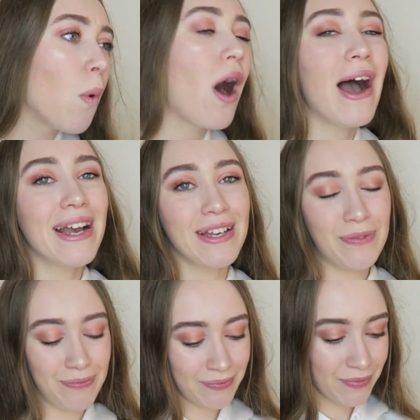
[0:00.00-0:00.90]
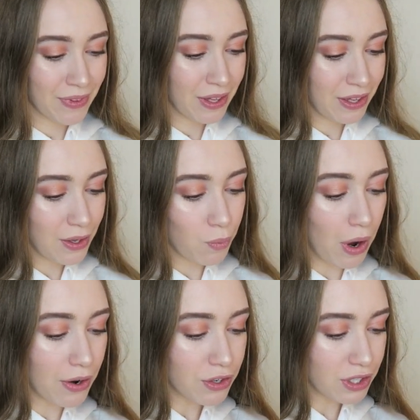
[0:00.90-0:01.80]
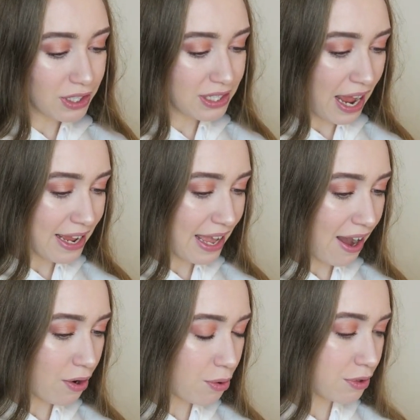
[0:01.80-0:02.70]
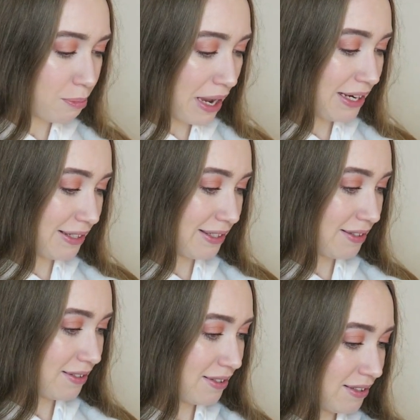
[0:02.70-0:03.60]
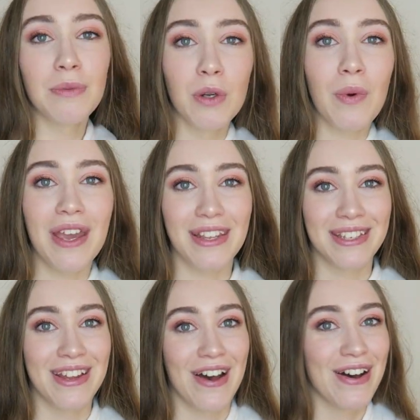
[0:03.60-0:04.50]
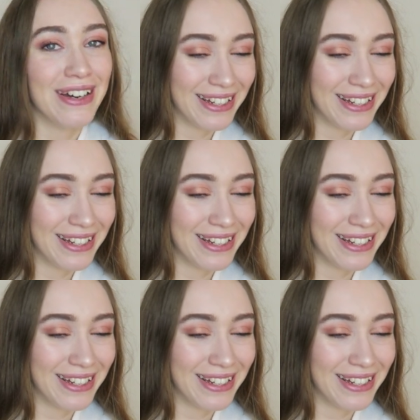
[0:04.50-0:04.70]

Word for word: Why? Why not just take out all the penises? I don't want to wear this now.